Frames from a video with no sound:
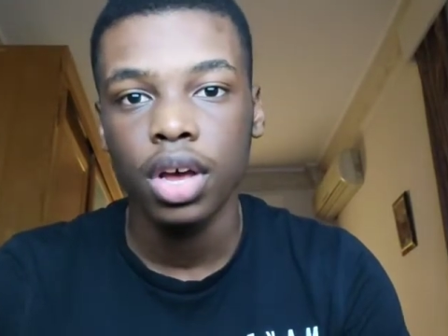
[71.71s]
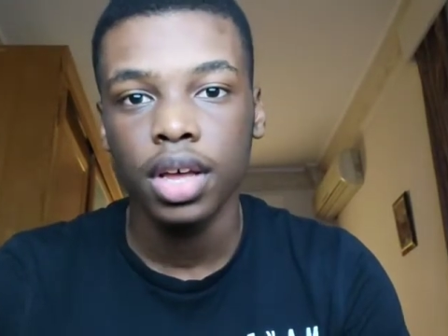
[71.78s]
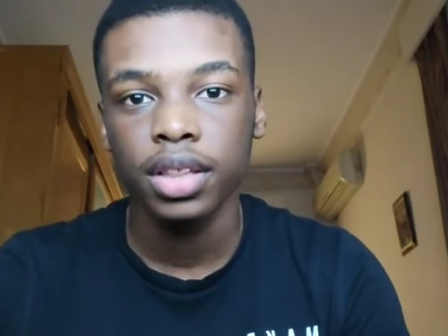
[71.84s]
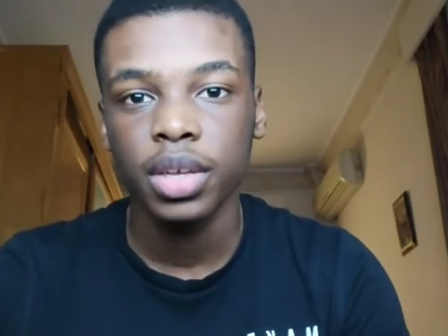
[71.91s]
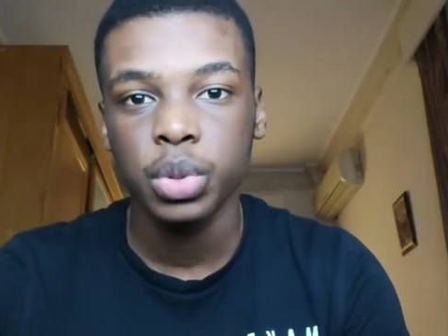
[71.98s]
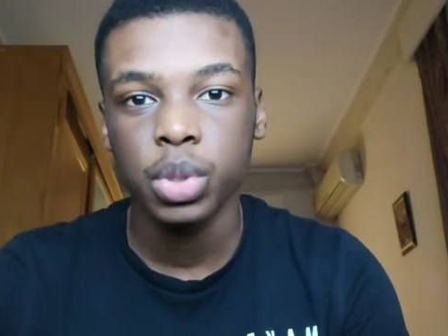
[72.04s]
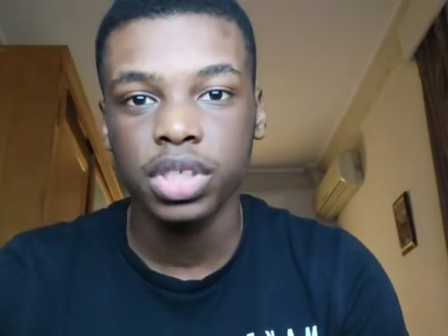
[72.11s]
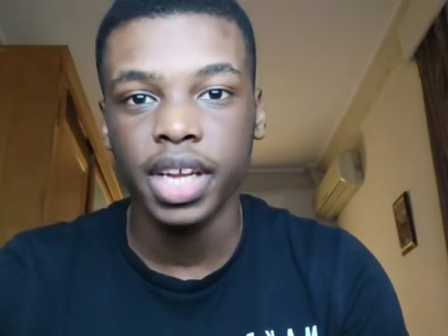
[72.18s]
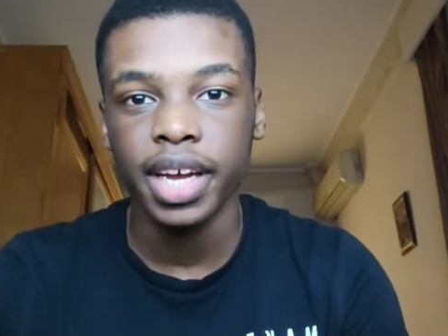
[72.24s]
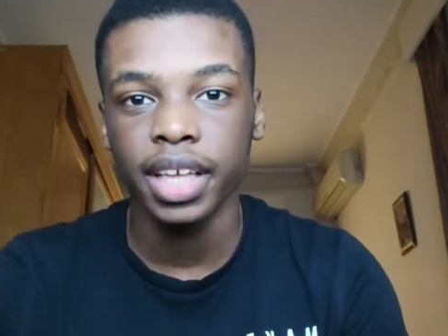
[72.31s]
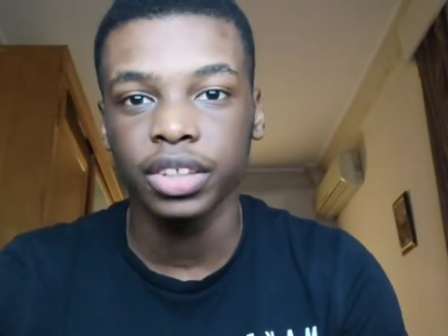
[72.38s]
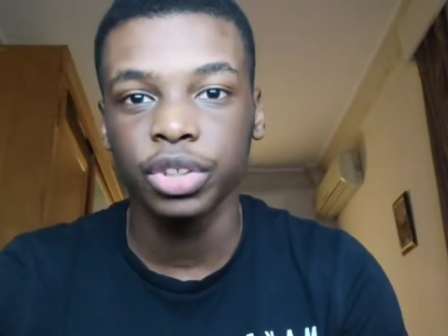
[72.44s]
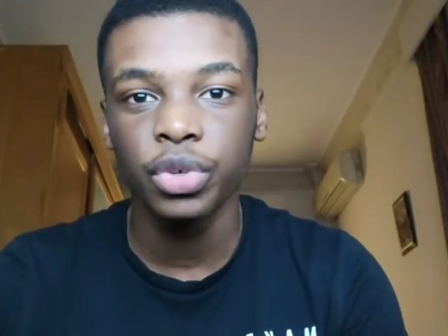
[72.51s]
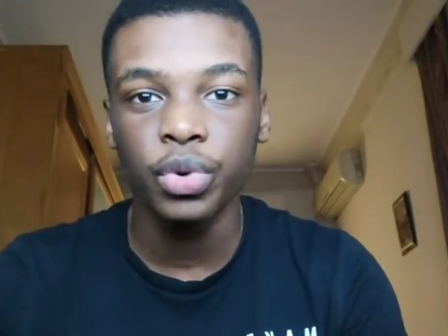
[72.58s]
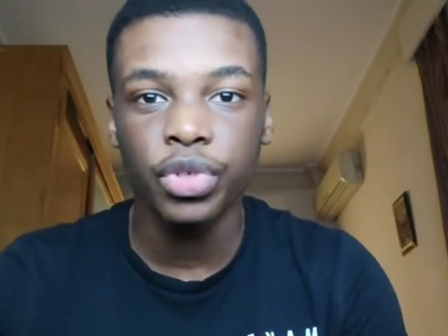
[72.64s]
This was like a
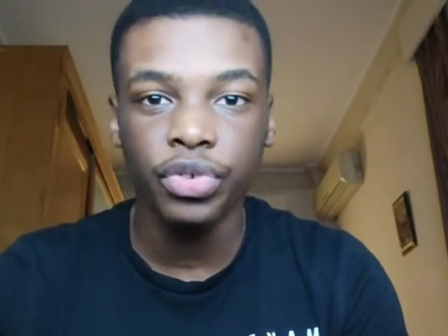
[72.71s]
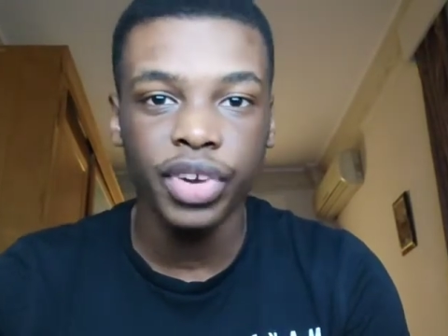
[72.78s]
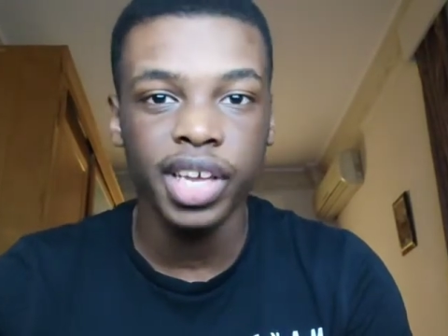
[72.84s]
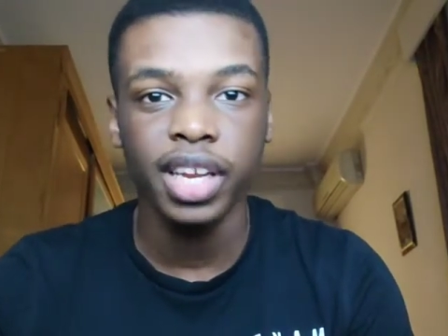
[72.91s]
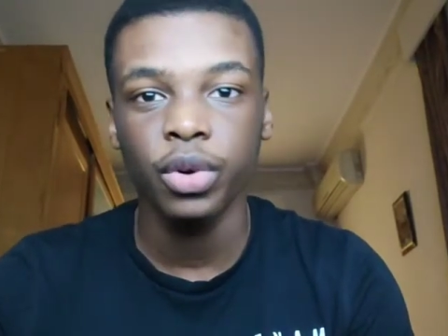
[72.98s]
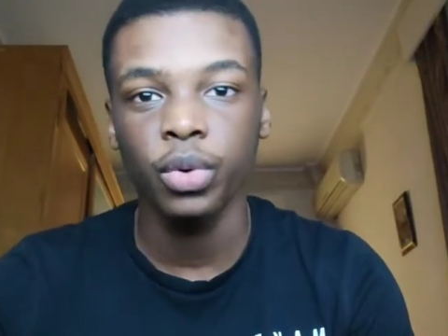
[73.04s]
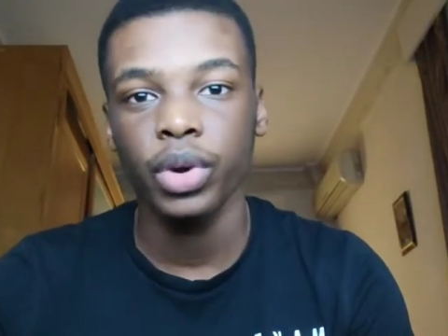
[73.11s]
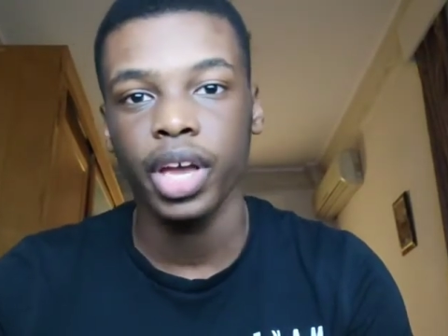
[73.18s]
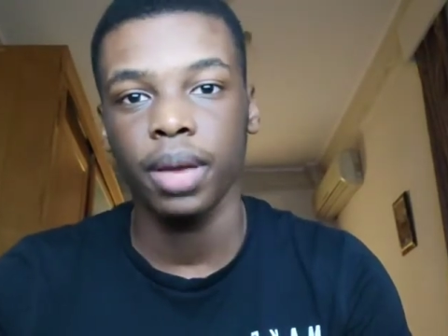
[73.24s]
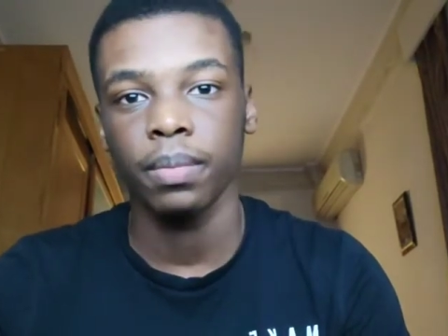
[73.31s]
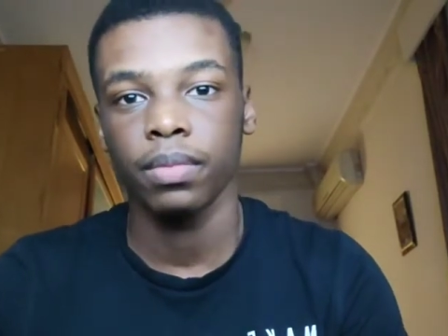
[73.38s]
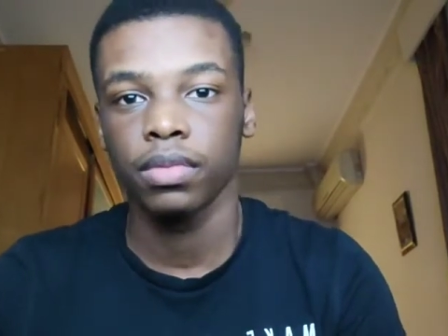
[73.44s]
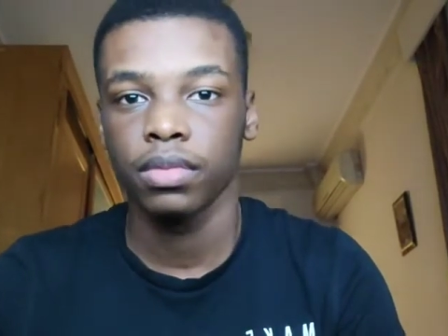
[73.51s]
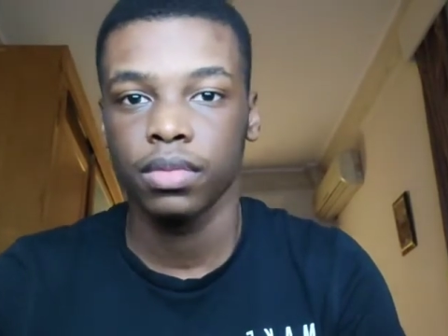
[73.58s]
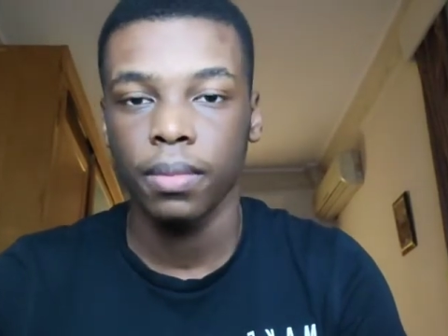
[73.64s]
2-3-0 game,
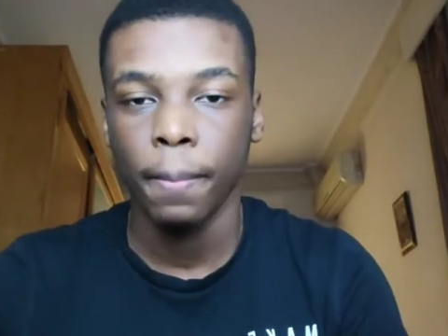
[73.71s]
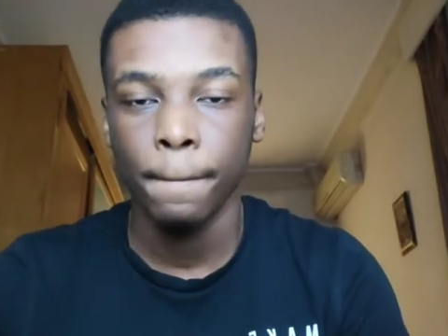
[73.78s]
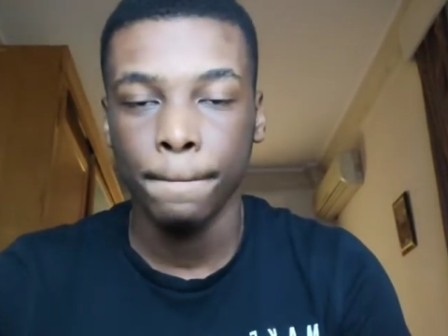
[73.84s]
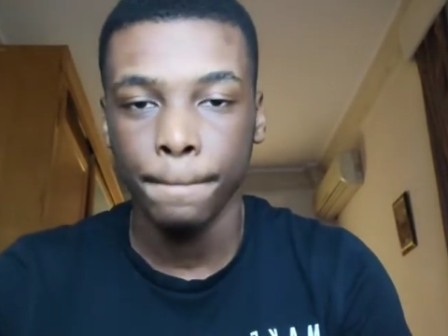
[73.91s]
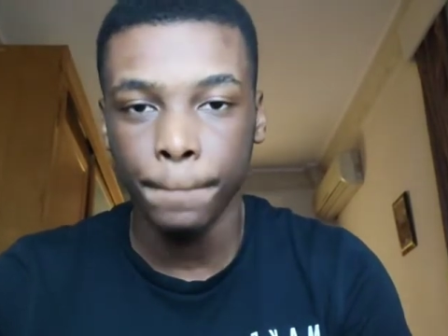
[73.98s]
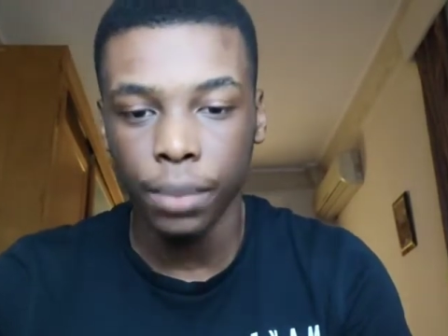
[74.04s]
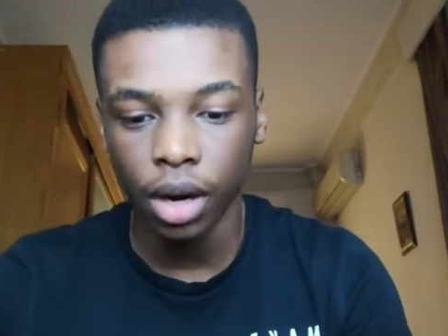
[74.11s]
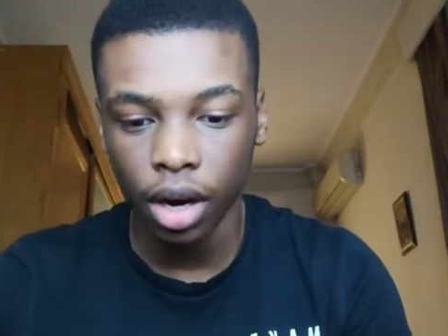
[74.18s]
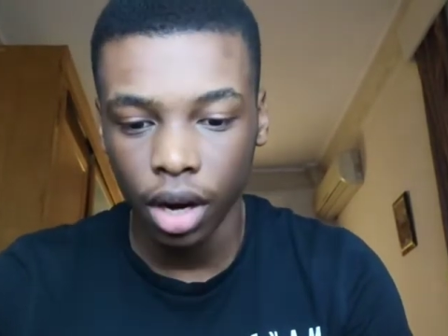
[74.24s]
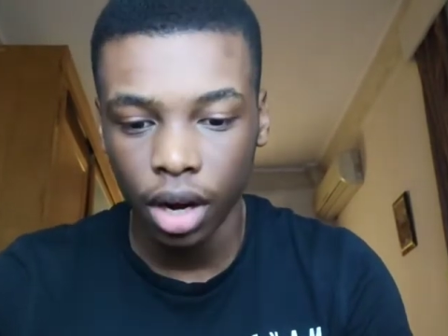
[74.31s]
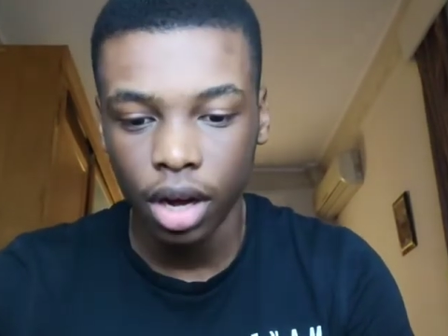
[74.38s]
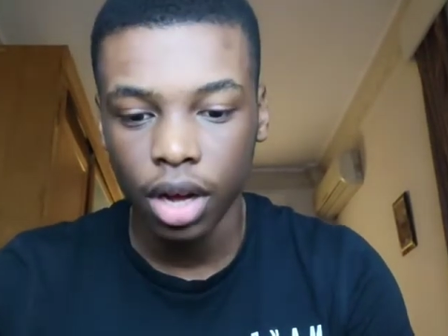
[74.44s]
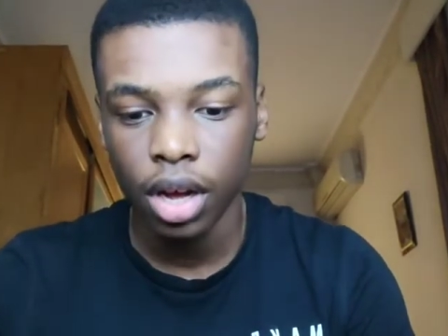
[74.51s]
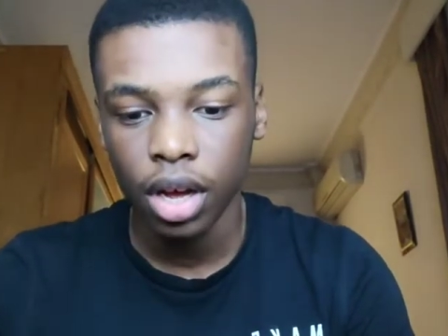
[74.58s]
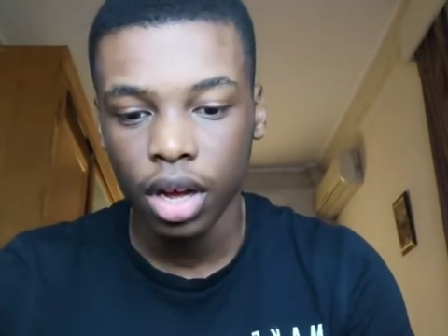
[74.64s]
but